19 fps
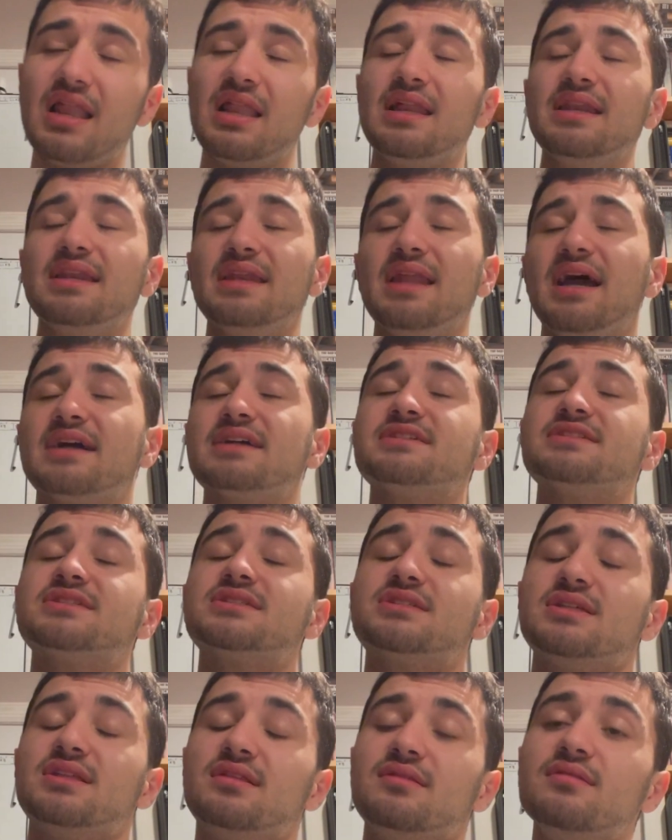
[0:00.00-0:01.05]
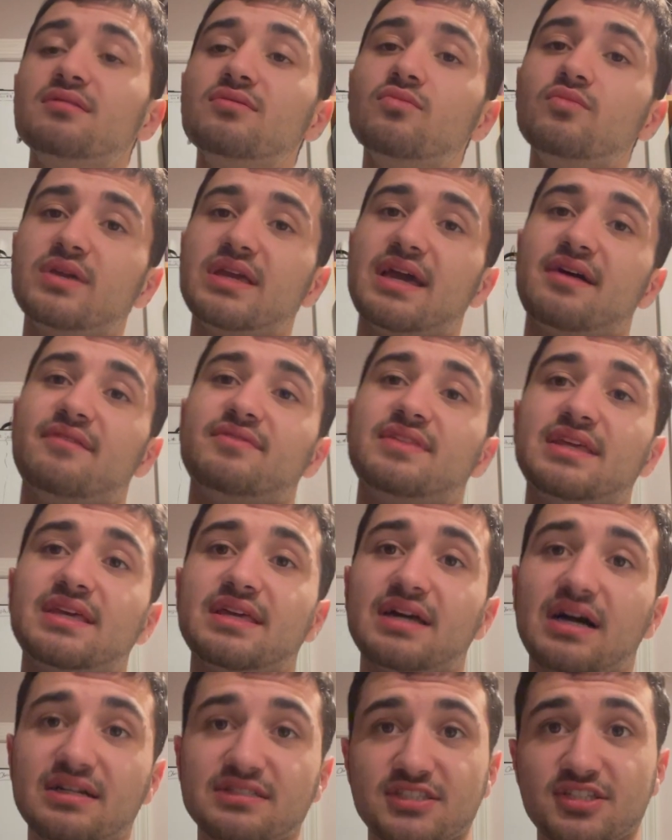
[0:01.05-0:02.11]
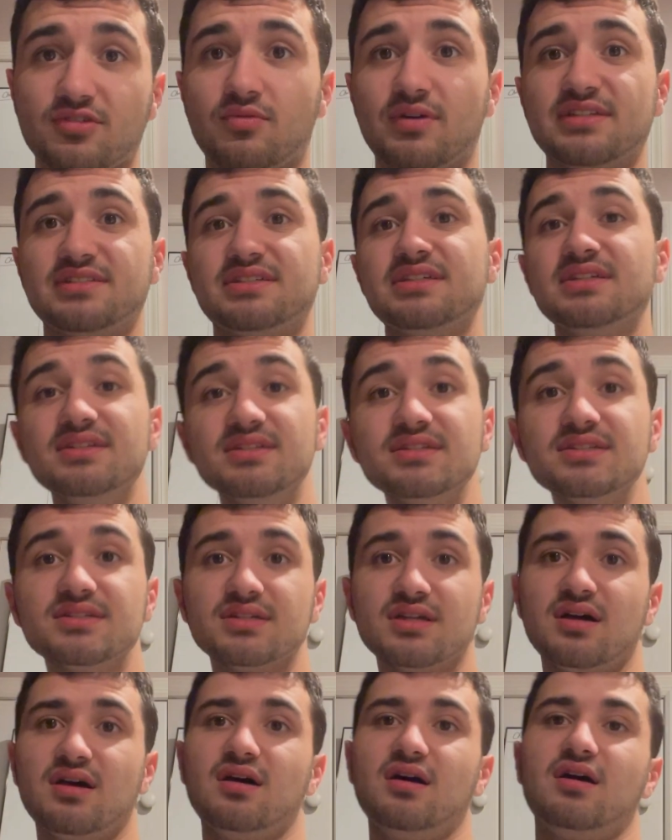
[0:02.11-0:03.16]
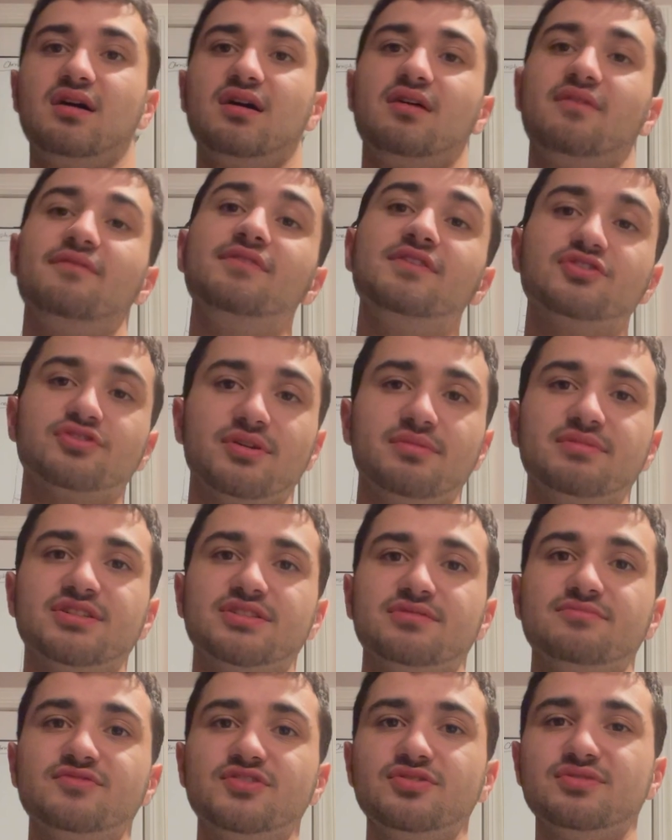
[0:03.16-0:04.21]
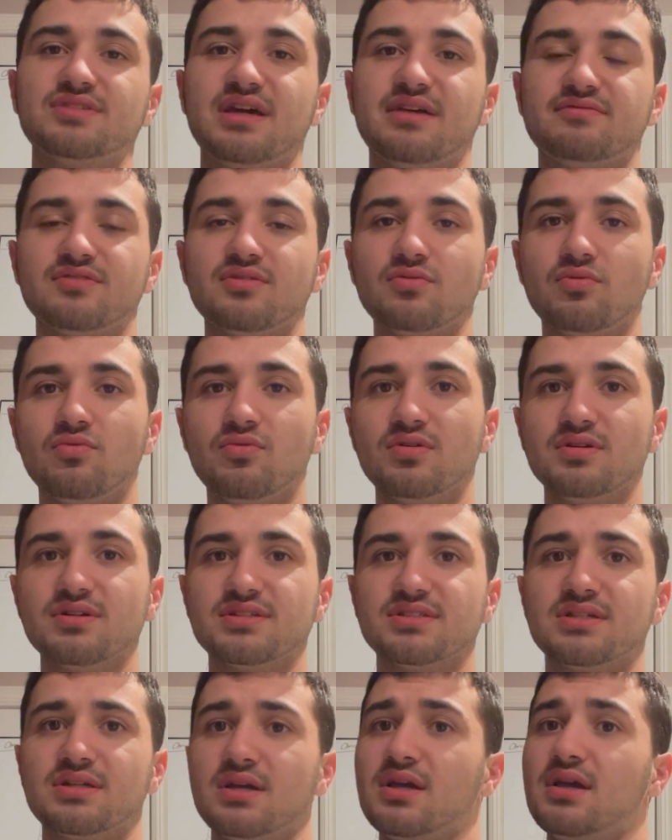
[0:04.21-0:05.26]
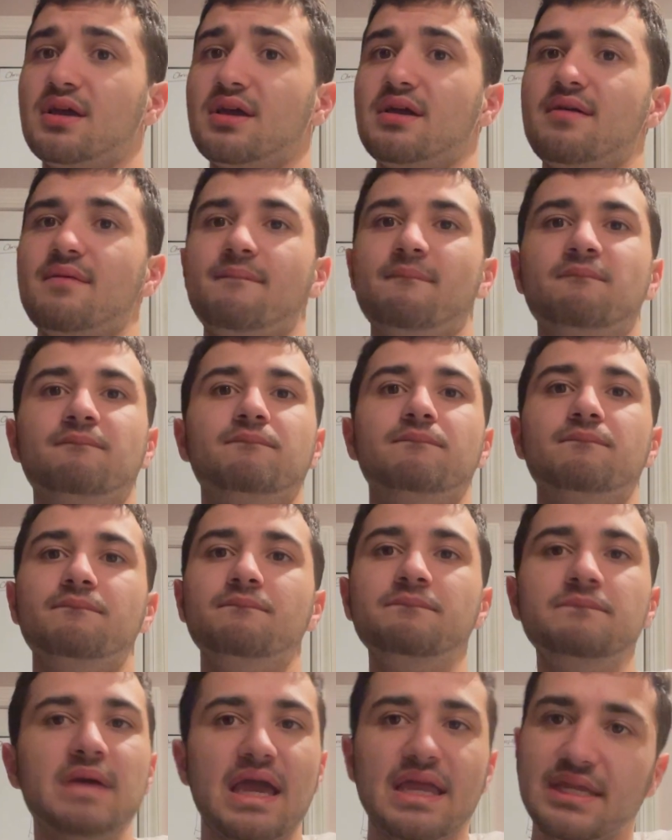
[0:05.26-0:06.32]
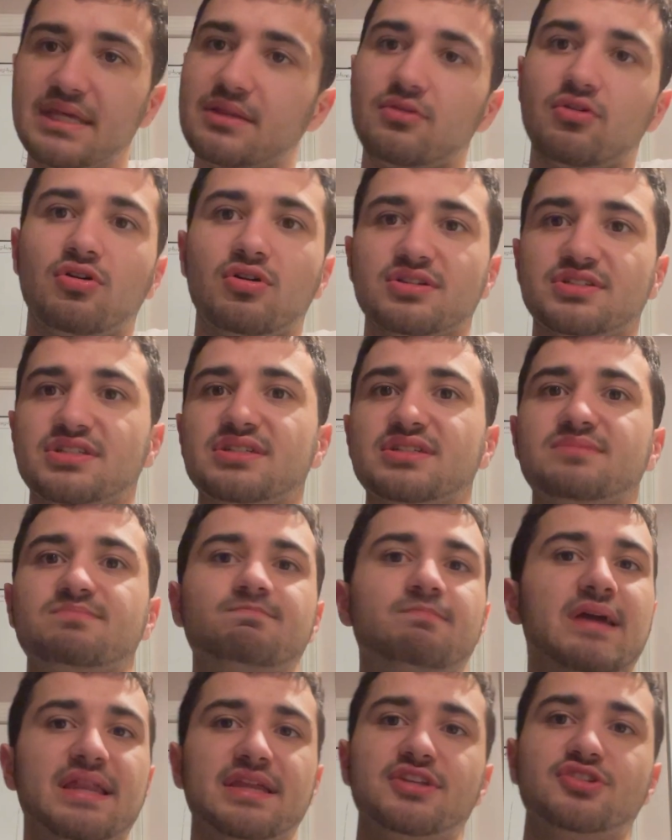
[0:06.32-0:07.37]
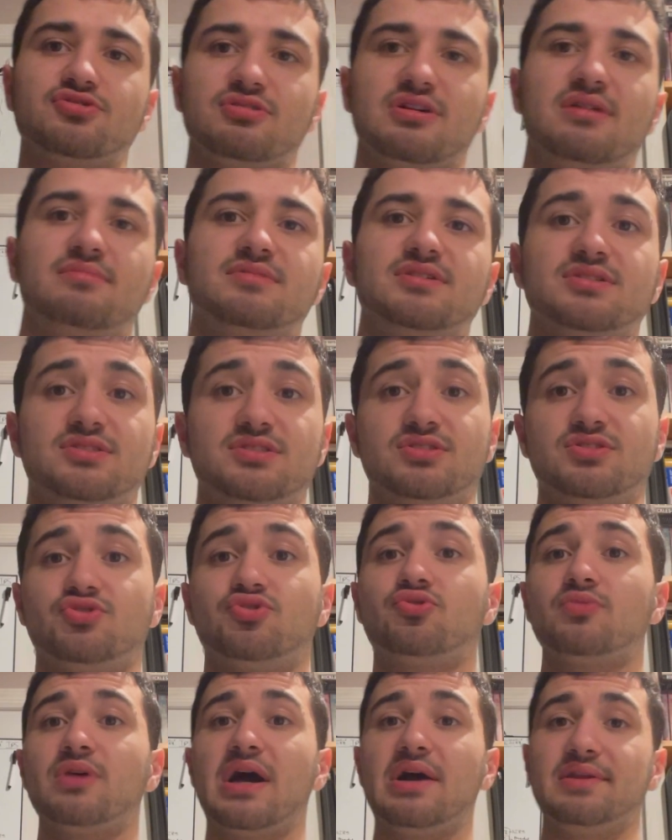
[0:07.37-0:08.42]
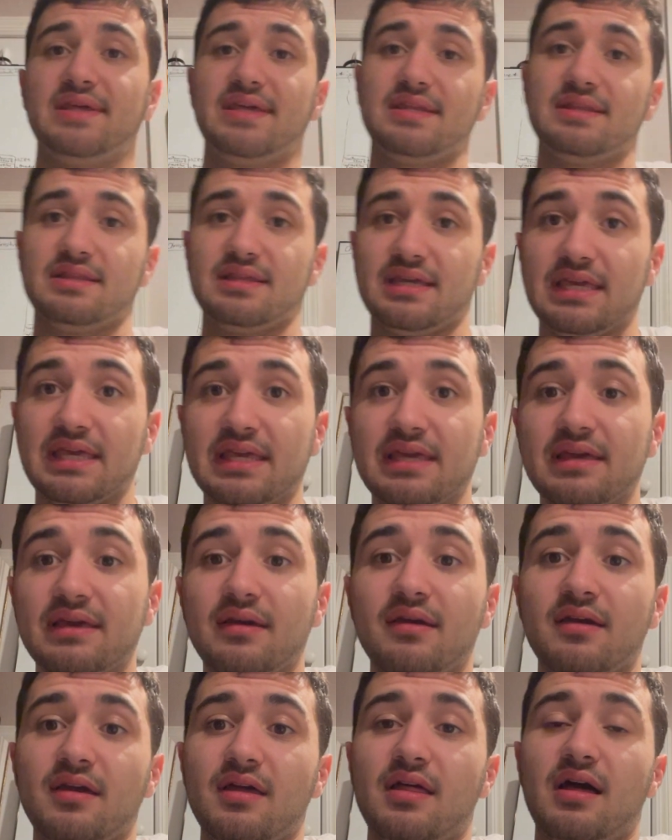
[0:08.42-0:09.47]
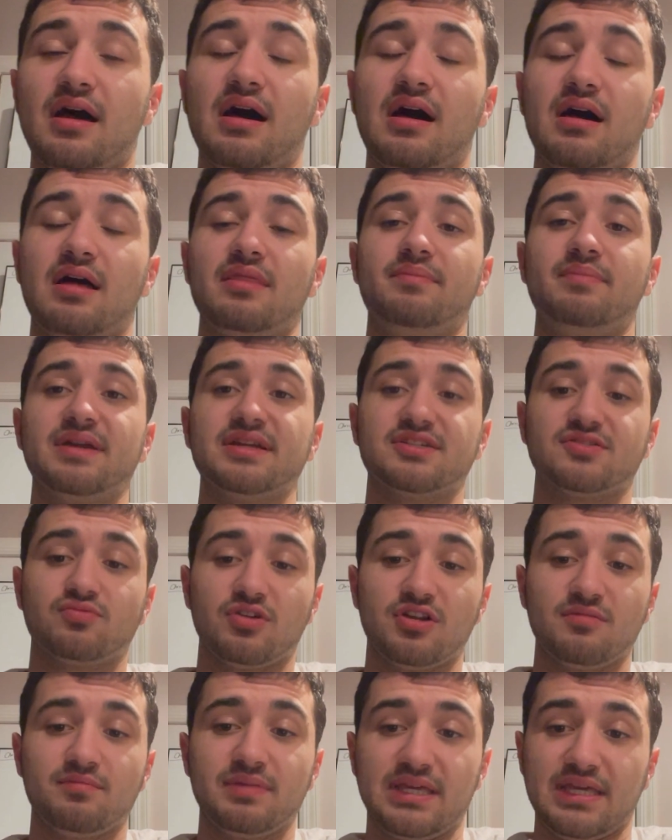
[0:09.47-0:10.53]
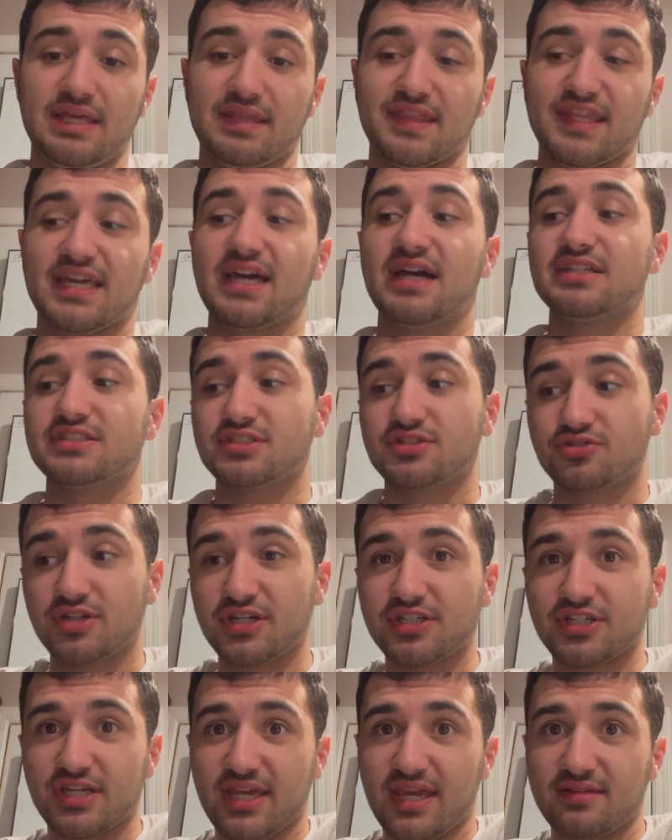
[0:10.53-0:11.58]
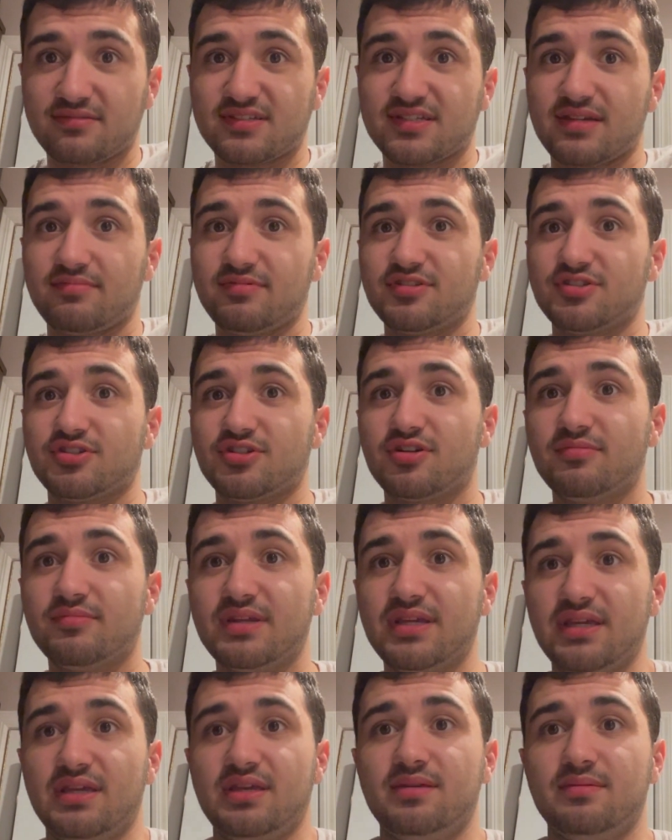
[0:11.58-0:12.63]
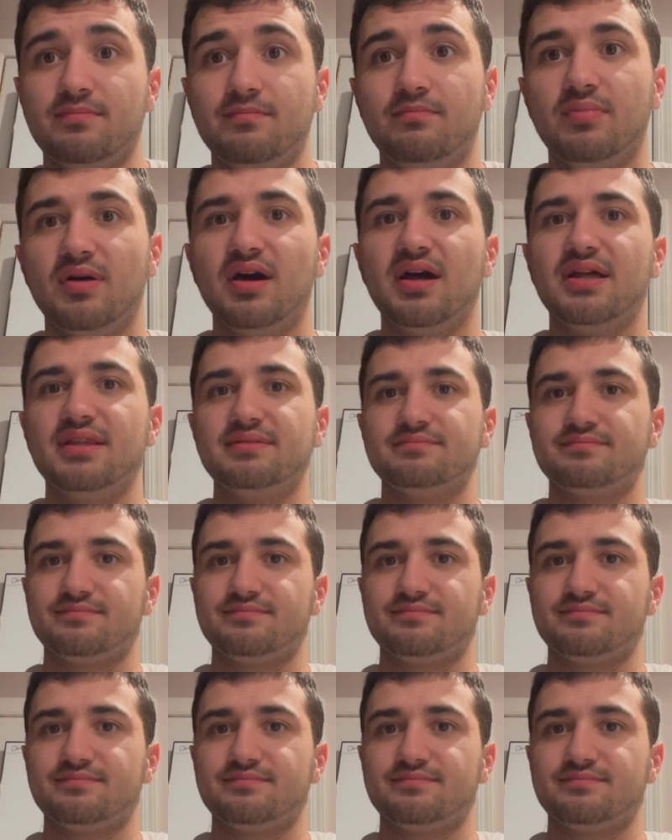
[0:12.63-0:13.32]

Next, we have the consequences of the treatment of Jews after the wars. Many losses, many traumas throughout Italy. The biggest one being the concentration camps set up in Germany. But